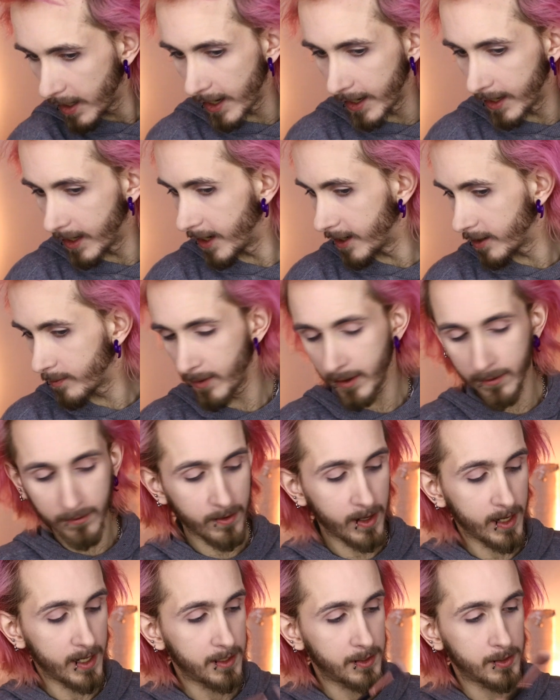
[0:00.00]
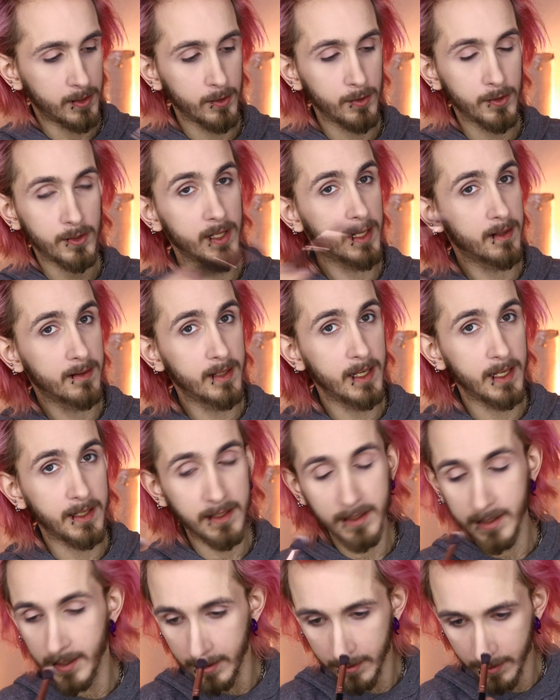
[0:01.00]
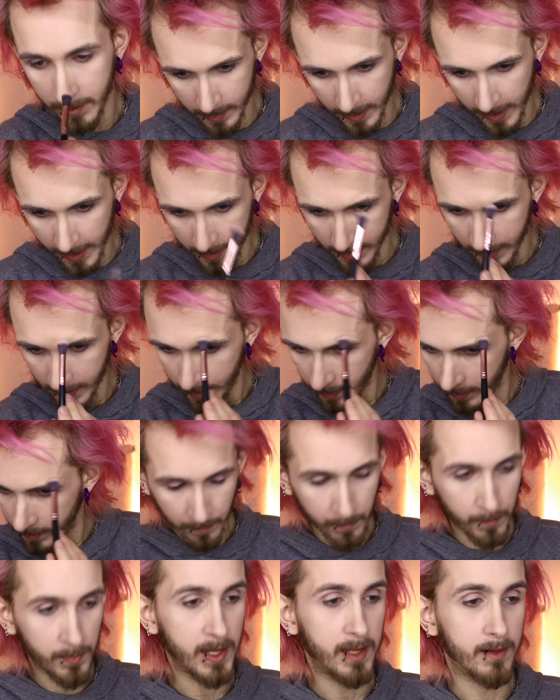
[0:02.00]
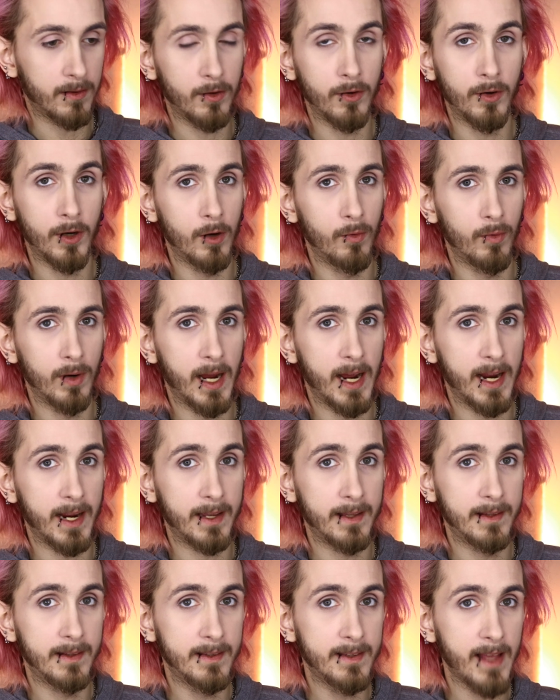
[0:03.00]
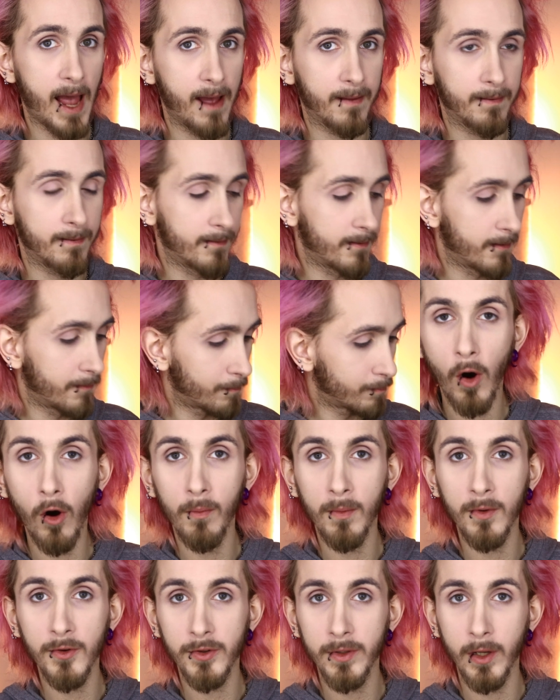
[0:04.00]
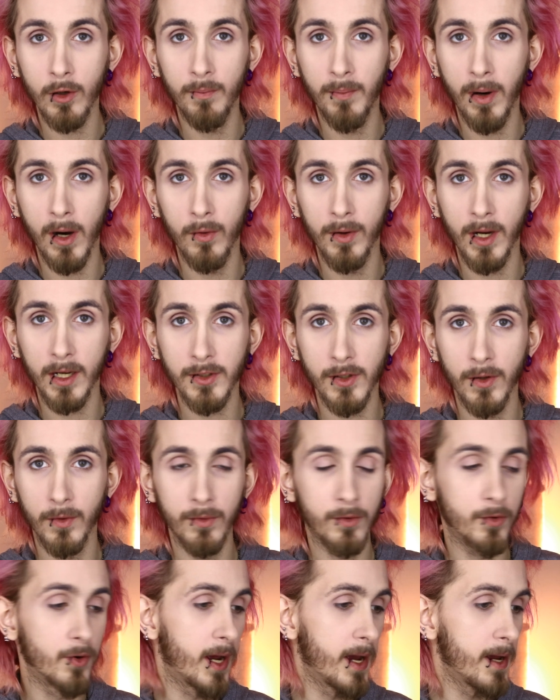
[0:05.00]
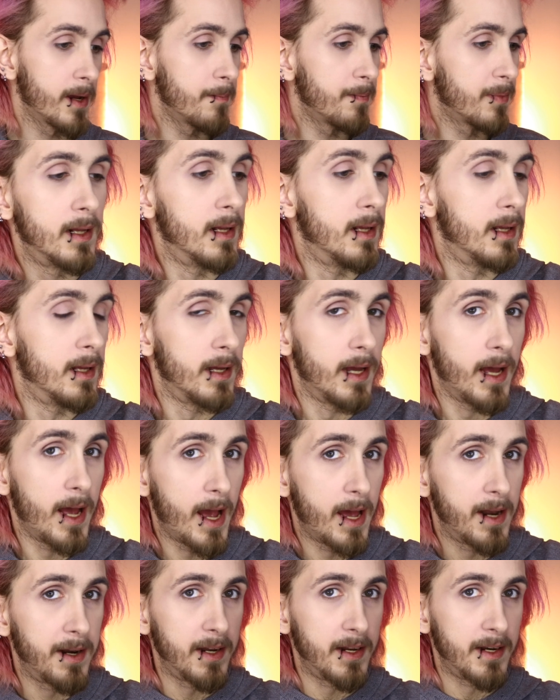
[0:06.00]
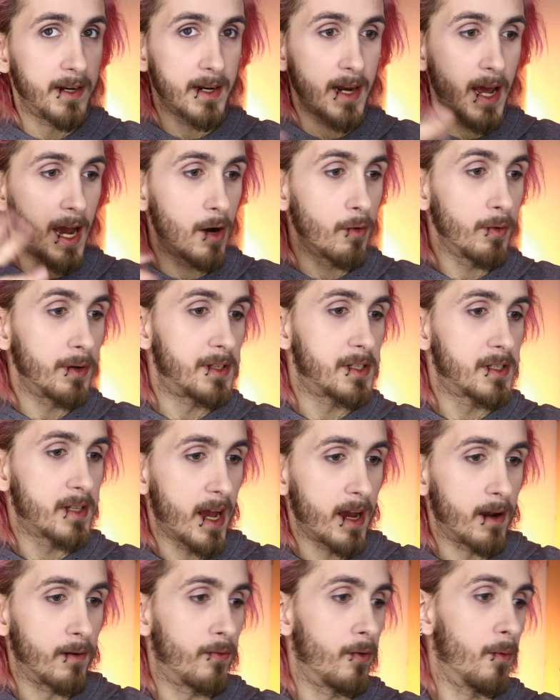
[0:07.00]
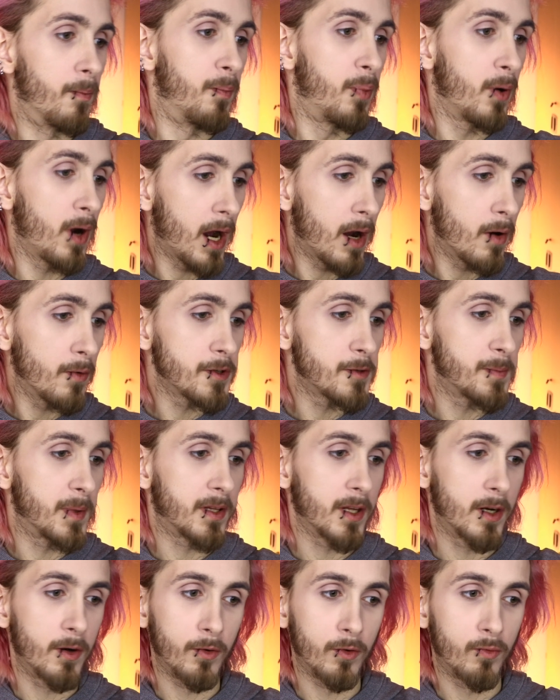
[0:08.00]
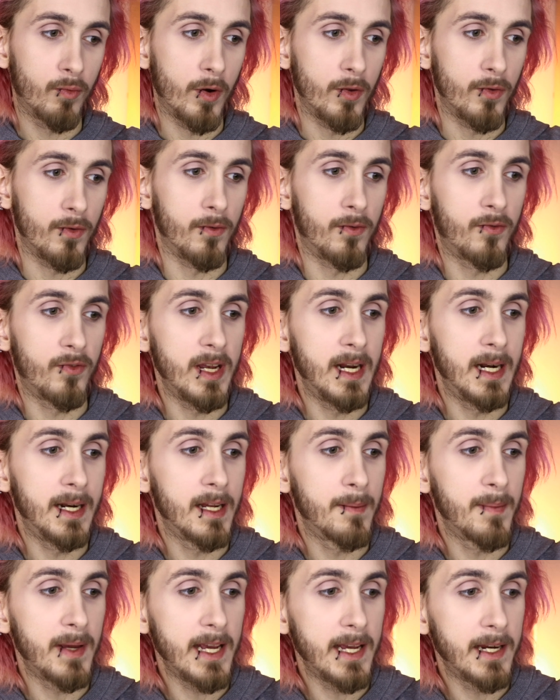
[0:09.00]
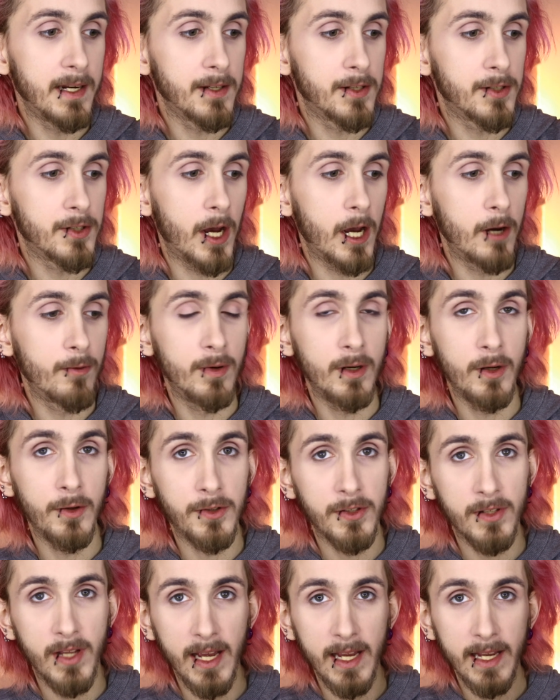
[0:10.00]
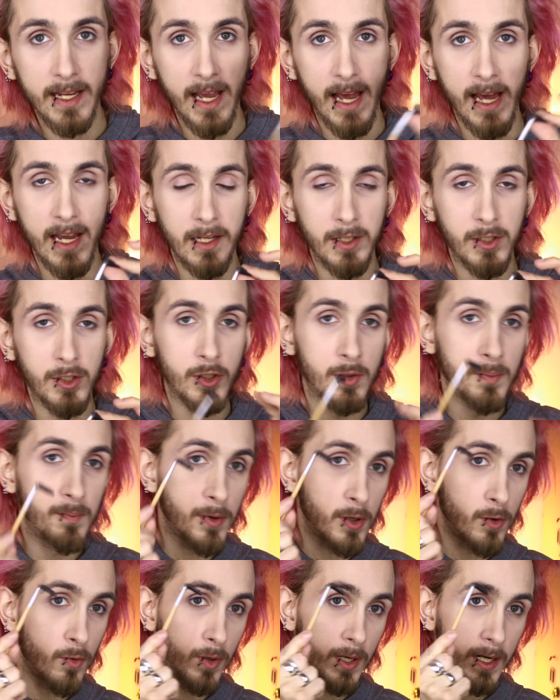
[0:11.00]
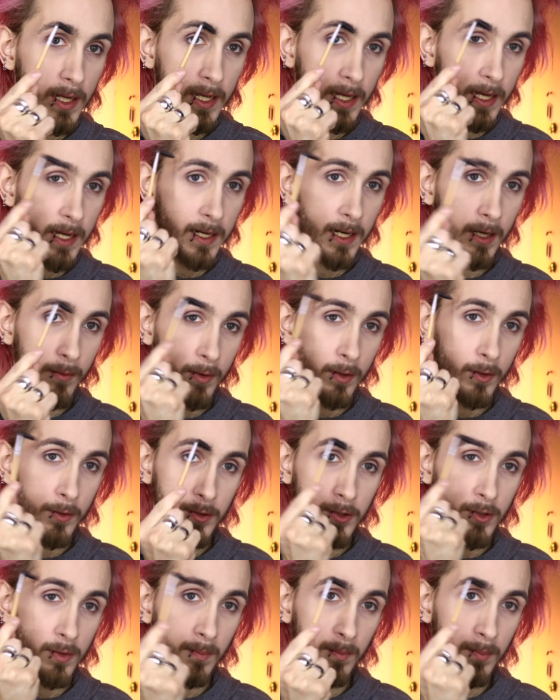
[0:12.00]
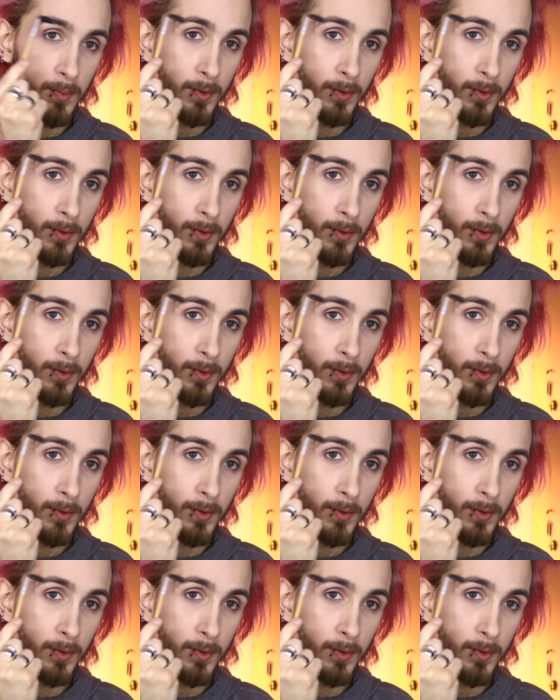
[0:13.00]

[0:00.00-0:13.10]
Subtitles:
highlight my face, just a teensy tiny bit, you know, like that. Almost no products on today. And now it's time for brows, but I don't want to fill them in, so I will just take a spoolie and I will just